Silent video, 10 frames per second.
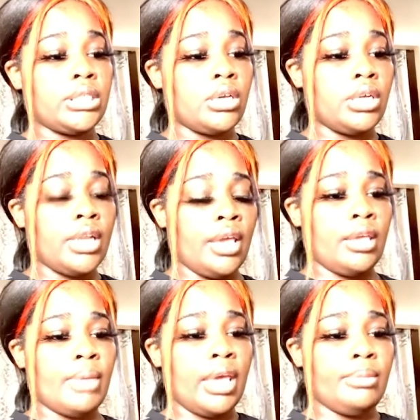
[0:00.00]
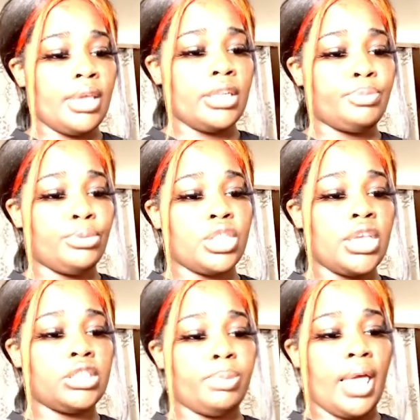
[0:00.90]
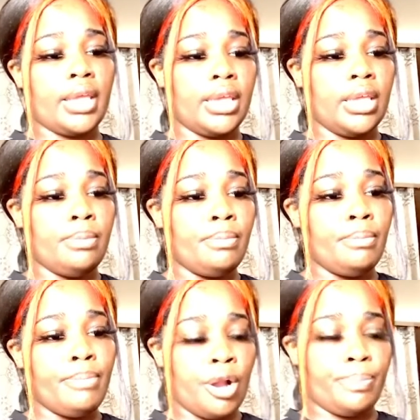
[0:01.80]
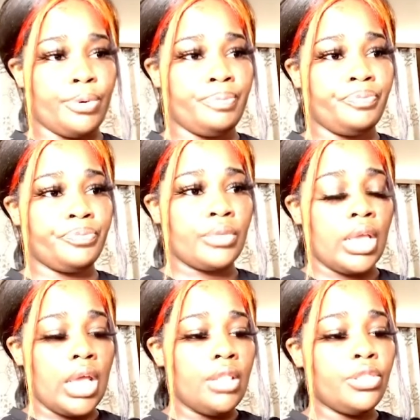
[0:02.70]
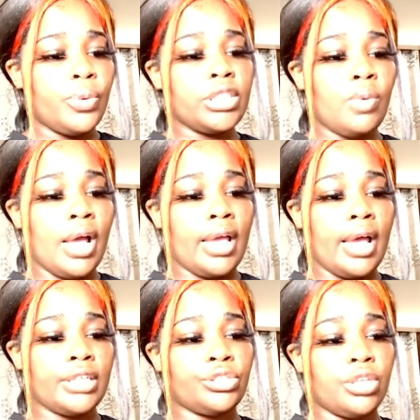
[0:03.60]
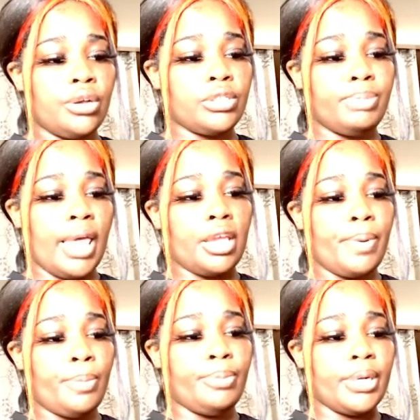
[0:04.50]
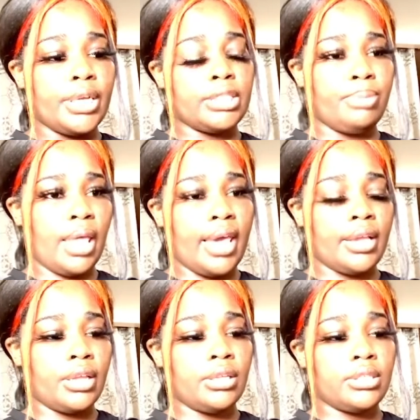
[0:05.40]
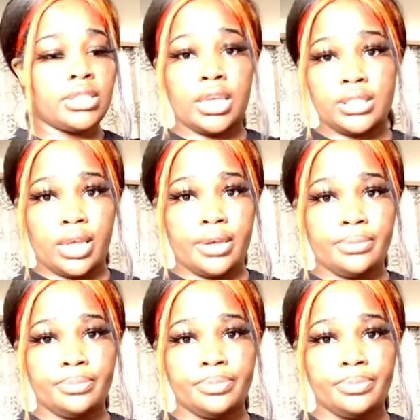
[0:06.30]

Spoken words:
name, Amyana's Boutique, is black and purple. The reason why I chose black and purple, because black stands out.